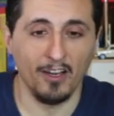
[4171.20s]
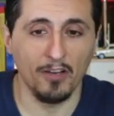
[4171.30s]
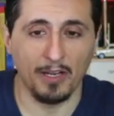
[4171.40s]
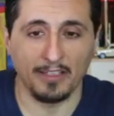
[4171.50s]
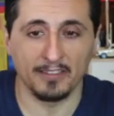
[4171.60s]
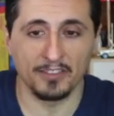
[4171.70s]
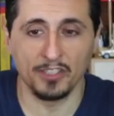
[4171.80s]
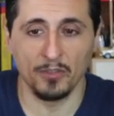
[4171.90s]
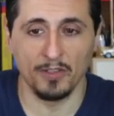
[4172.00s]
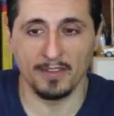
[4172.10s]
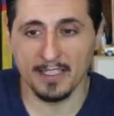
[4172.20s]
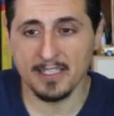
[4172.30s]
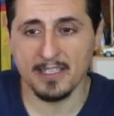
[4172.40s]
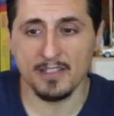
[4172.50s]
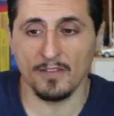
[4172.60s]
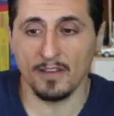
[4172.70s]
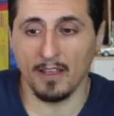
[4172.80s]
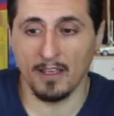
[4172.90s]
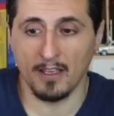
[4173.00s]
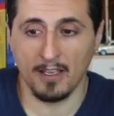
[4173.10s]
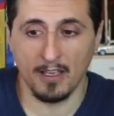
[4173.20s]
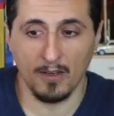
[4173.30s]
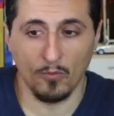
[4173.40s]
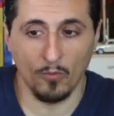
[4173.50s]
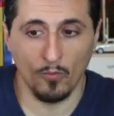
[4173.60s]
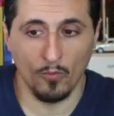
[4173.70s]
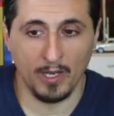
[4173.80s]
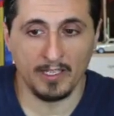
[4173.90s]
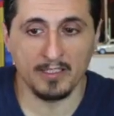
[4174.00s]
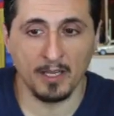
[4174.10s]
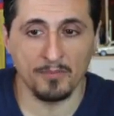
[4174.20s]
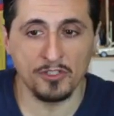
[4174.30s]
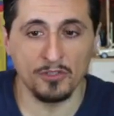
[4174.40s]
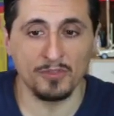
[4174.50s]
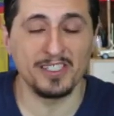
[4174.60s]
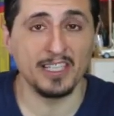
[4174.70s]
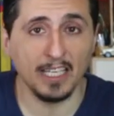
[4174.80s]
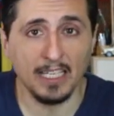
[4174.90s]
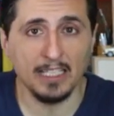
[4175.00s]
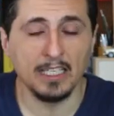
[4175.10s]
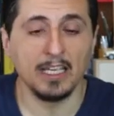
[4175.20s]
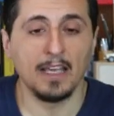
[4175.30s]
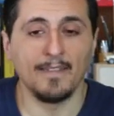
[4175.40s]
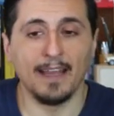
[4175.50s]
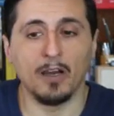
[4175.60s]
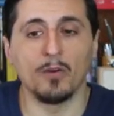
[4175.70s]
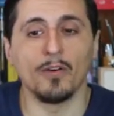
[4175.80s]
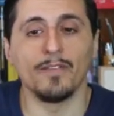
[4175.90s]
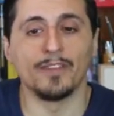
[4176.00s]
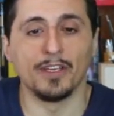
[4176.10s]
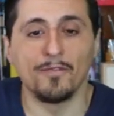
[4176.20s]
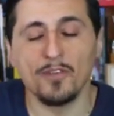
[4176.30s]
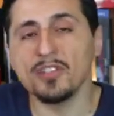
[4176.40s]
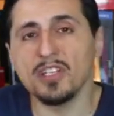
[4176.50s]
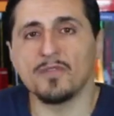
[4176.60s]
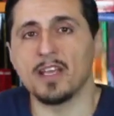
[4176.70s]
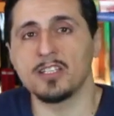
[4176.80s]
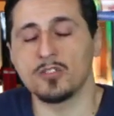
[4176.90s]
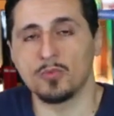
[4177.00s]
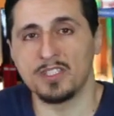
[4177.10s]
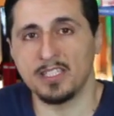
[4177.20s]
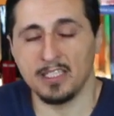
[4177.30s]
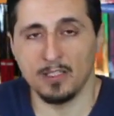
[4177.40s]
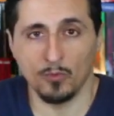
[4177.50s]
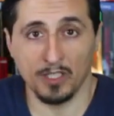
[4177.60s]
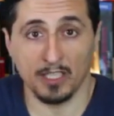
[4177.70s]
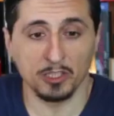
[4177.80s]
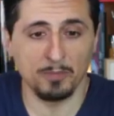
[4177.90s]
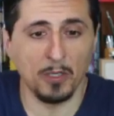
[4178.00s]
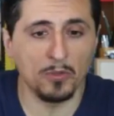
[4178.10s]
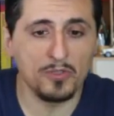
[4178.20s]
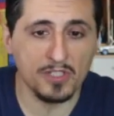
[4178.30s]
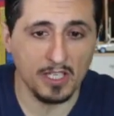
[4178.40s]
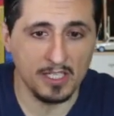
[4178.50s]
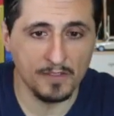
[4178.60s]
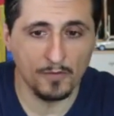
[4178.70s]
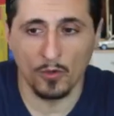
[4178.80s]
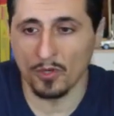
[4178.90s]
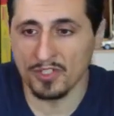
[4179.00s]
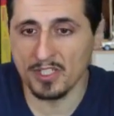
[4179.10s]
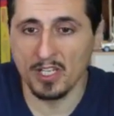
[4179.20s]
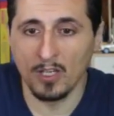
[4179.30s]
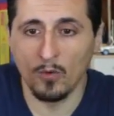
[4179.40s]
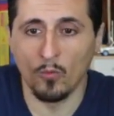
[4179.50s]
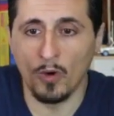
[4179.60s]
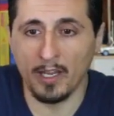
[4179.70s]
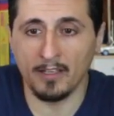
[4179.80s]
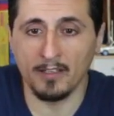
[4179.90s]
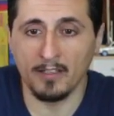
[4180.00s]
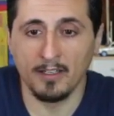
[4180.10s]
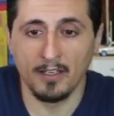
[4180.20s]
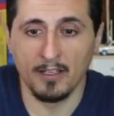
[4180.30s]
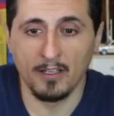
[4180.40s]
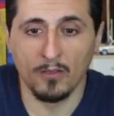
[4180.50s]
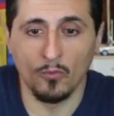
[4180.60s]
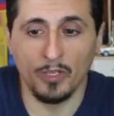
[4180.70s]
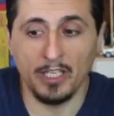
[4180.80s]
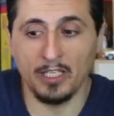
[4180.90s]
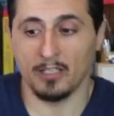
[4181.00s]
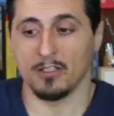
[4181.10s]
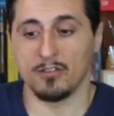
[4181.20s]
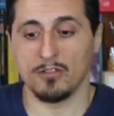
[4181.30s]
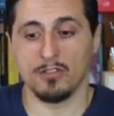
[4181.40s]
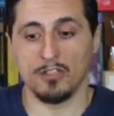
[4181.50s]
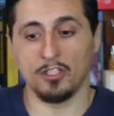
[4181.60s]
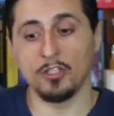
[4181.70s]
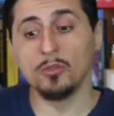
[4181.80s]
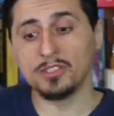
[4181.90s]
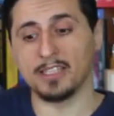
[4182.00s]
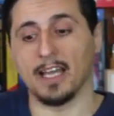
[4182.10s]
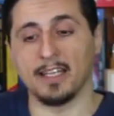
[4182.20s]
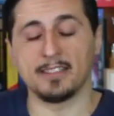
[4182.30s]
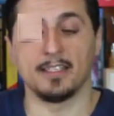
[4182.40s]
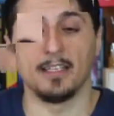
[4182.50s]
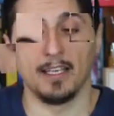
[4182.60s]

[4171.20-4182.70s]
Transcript: All right, so this is when it comes to city. Now, the first advantage we see with expose is, of course, when we use that,